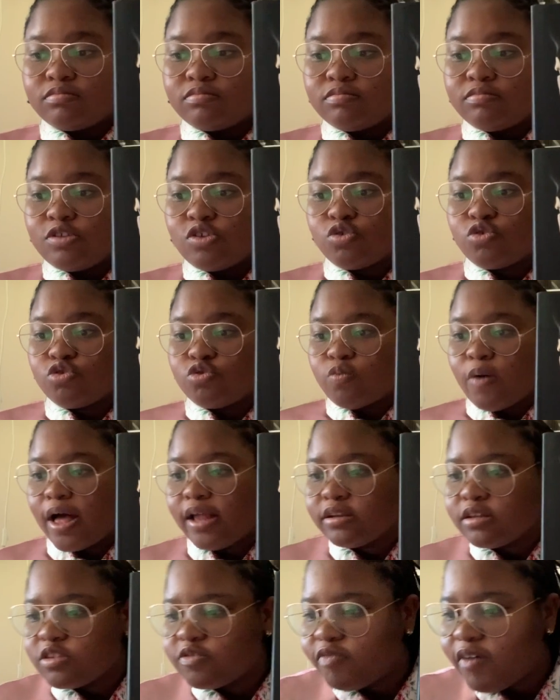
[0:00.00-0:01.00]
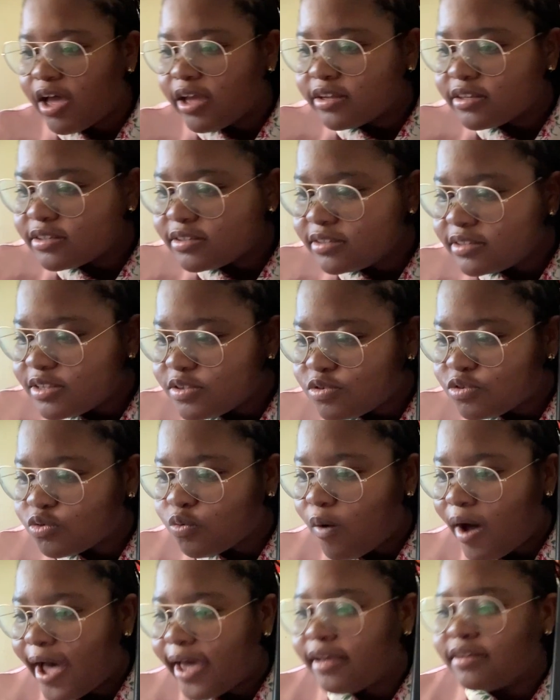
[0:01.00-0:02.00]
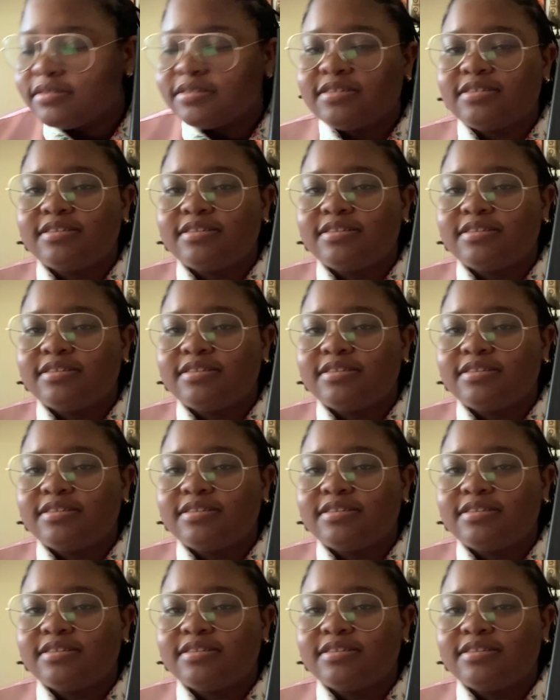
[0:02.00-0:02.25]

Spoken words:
This was wild as fuck. This is wild.